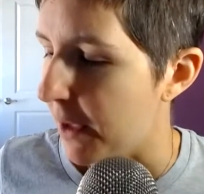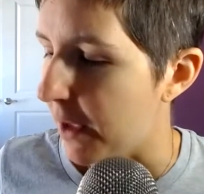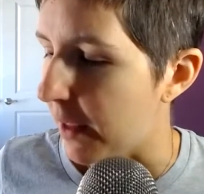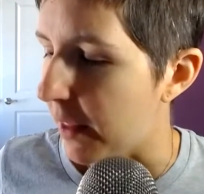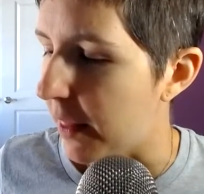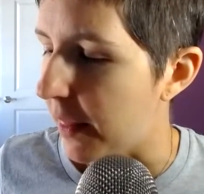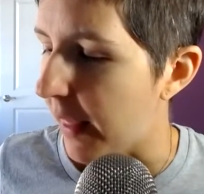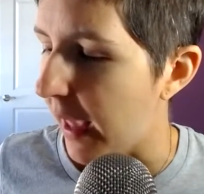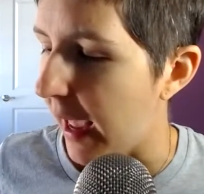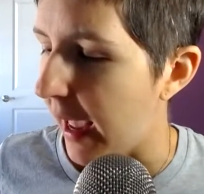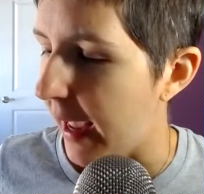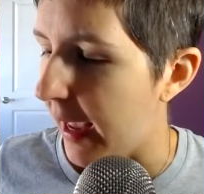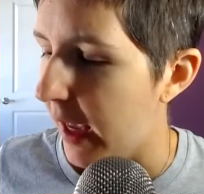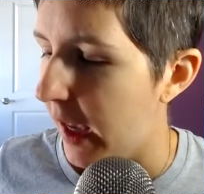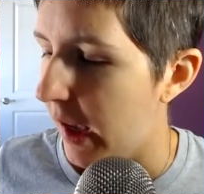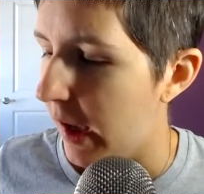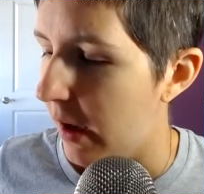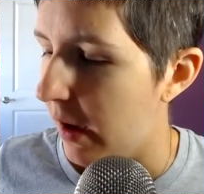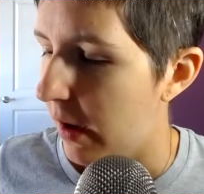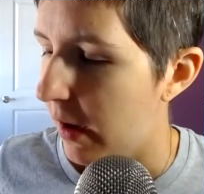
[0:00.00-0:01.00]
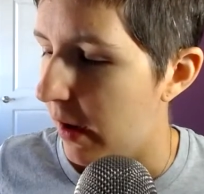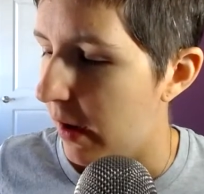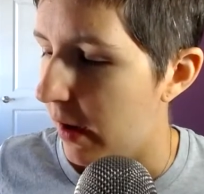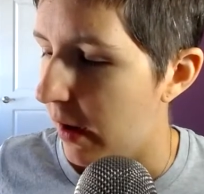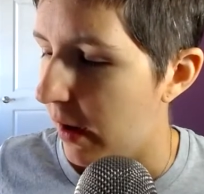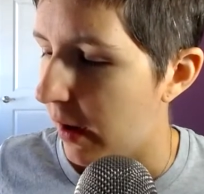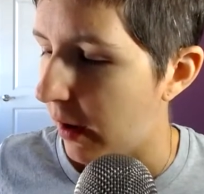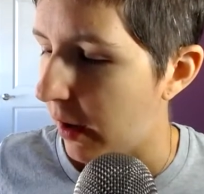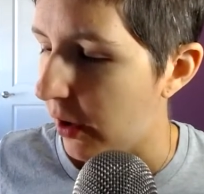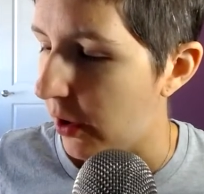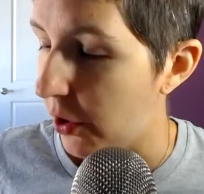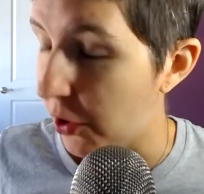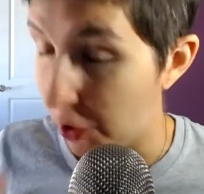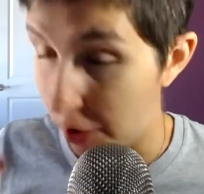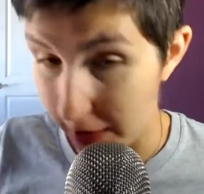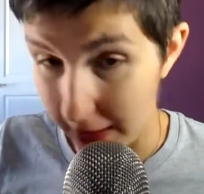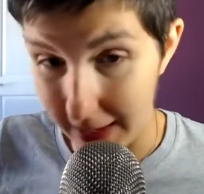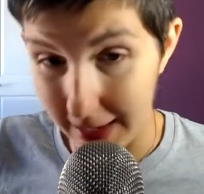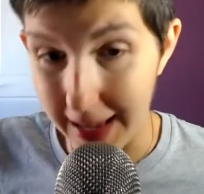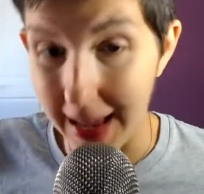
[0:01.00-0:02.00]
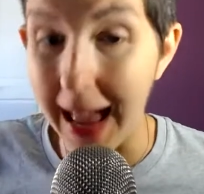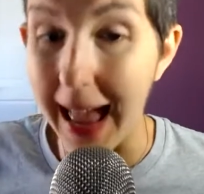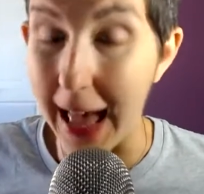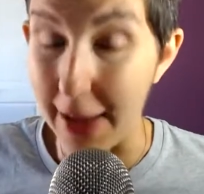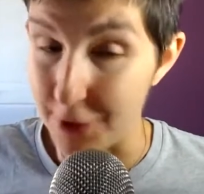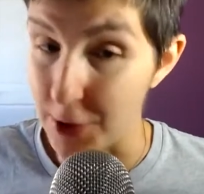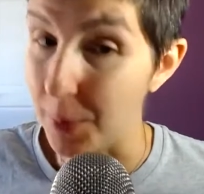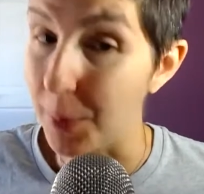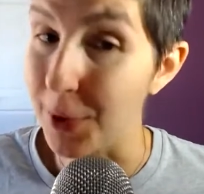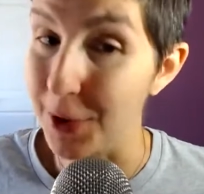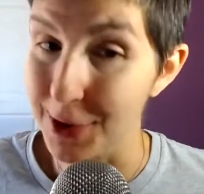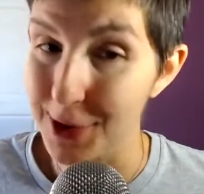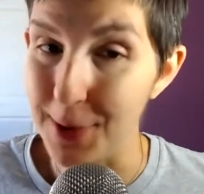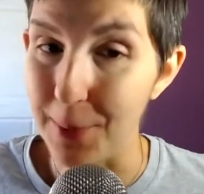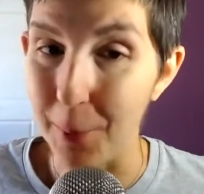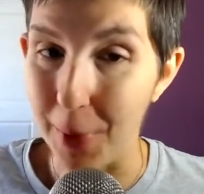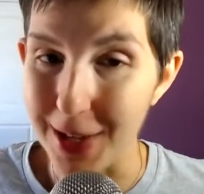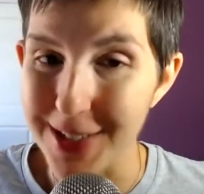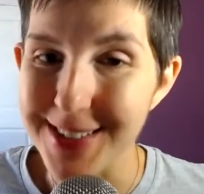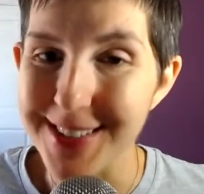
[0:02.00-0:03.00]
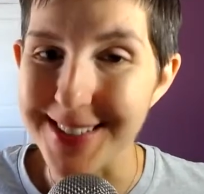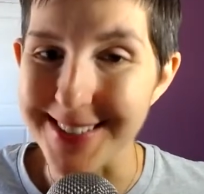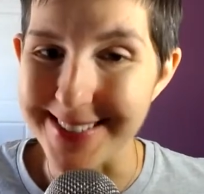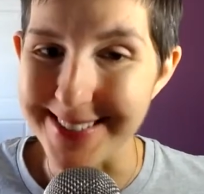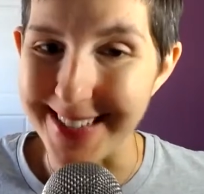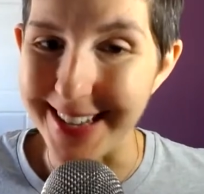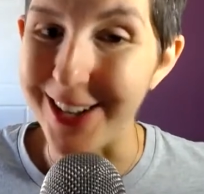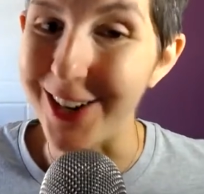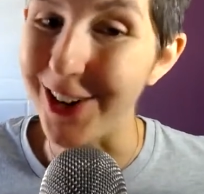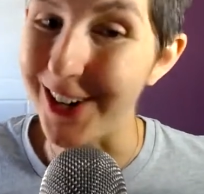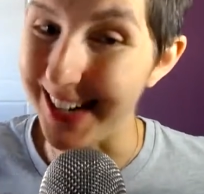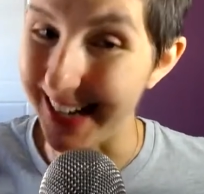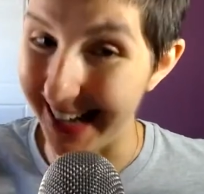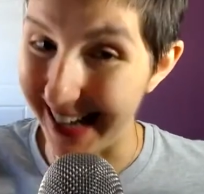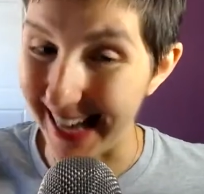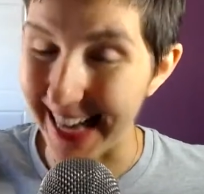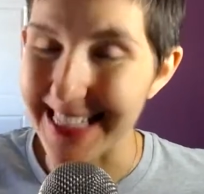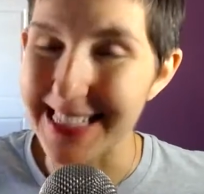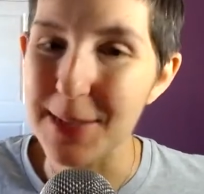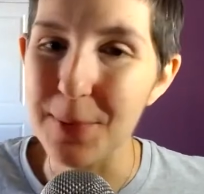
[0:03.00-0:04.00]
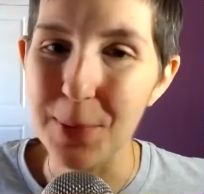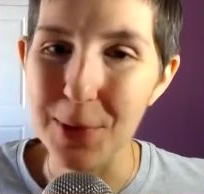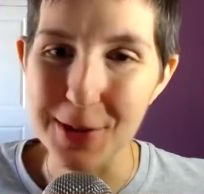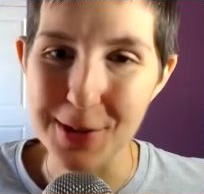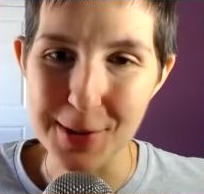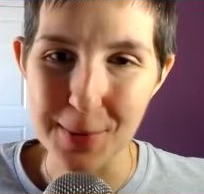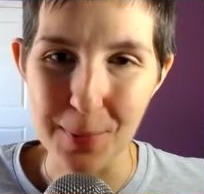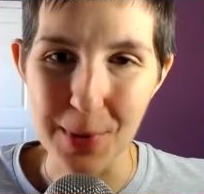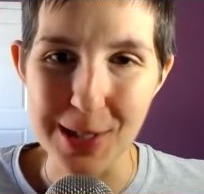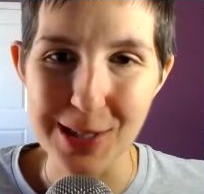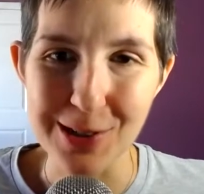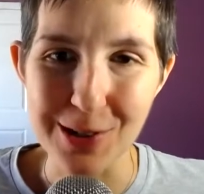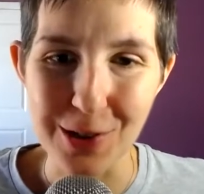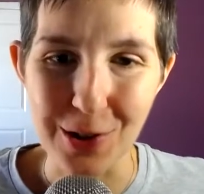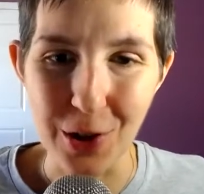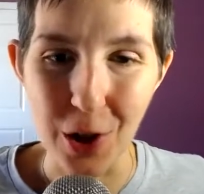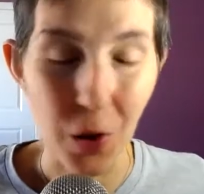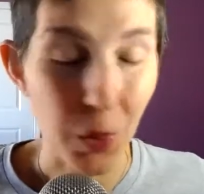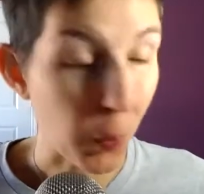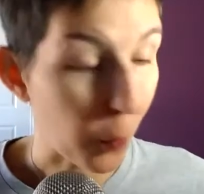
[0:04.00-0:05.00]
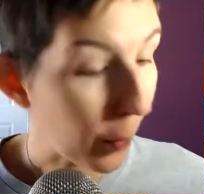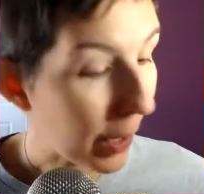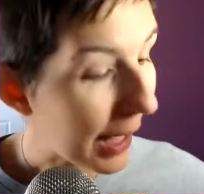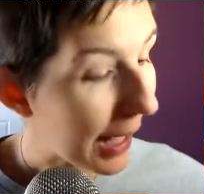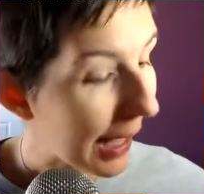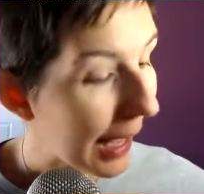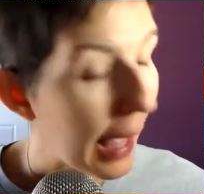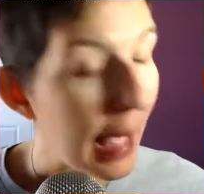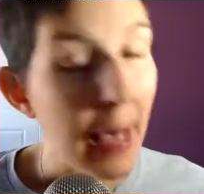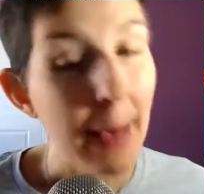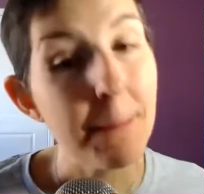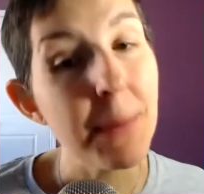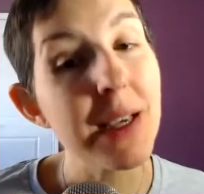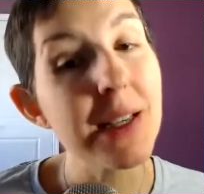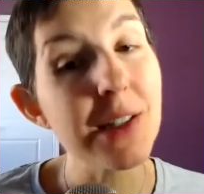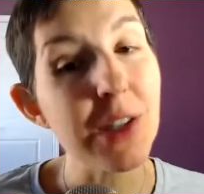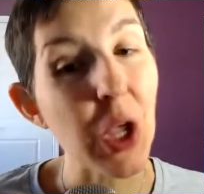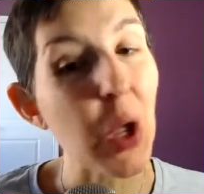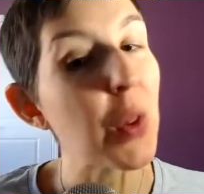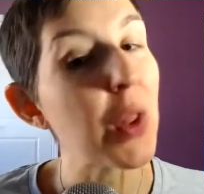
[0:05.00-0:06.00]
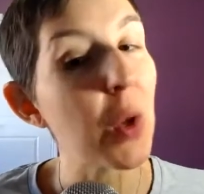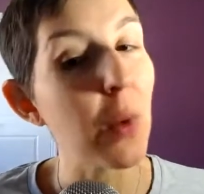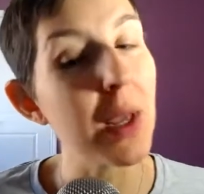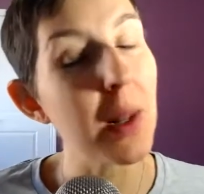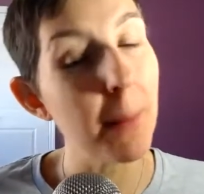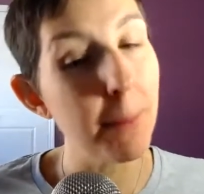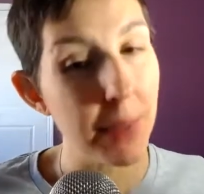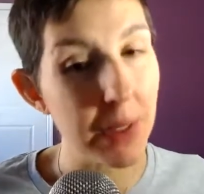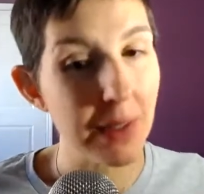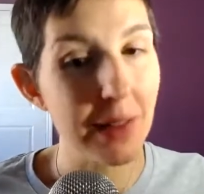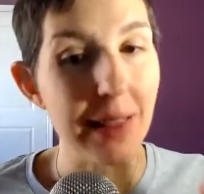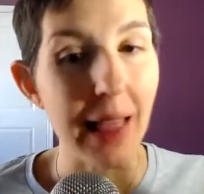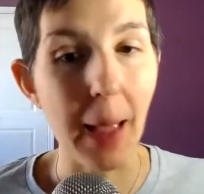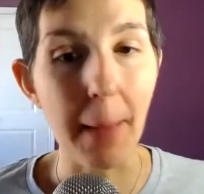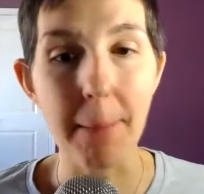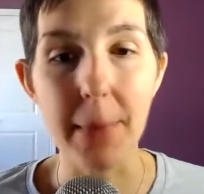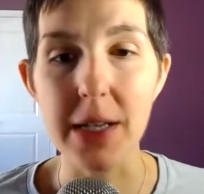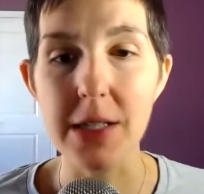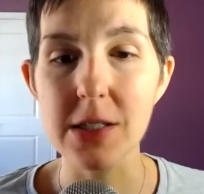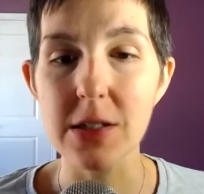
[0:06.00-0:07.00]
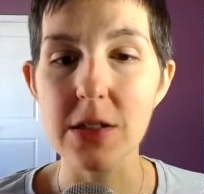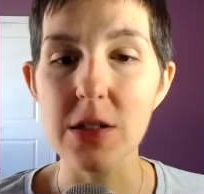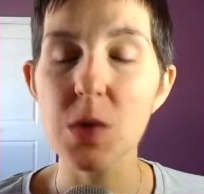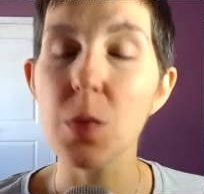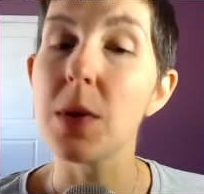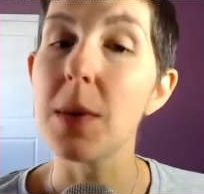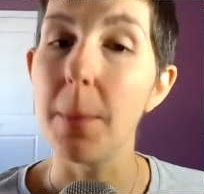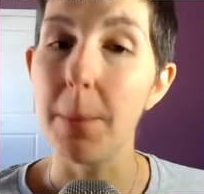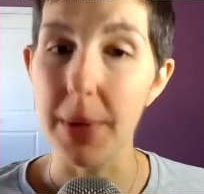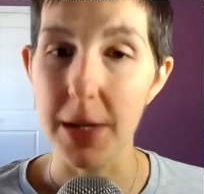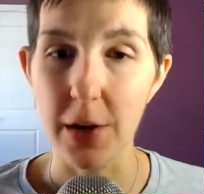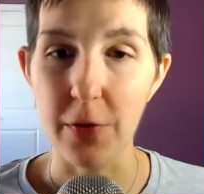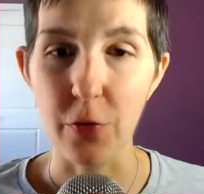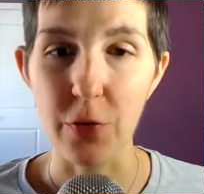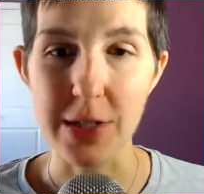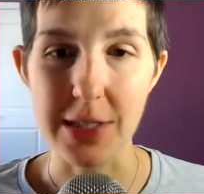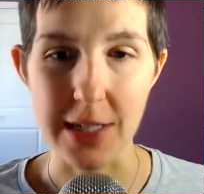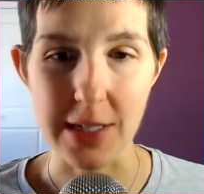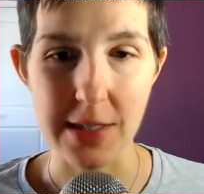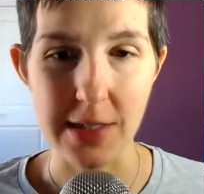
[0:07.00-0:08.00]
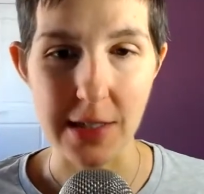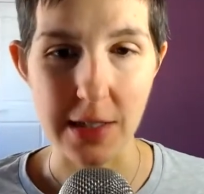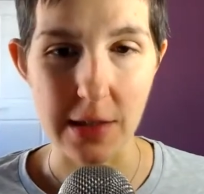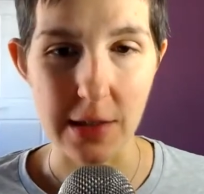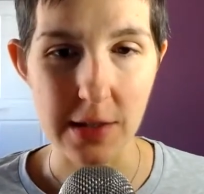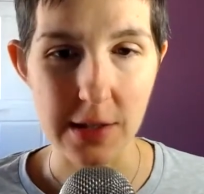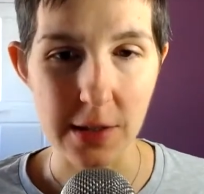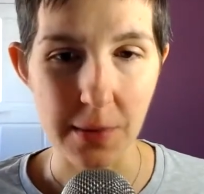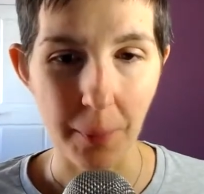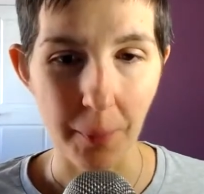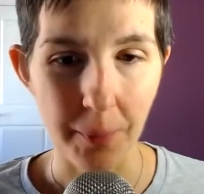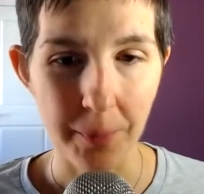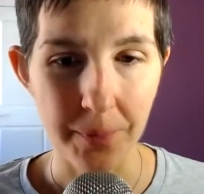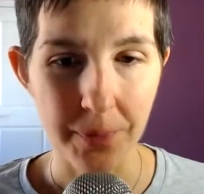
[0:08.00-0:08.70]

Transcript: that you're going to have to build some muscle, and you're going to get to build some muscle along the way, because the only way to build that muscle is with a bit of resistance.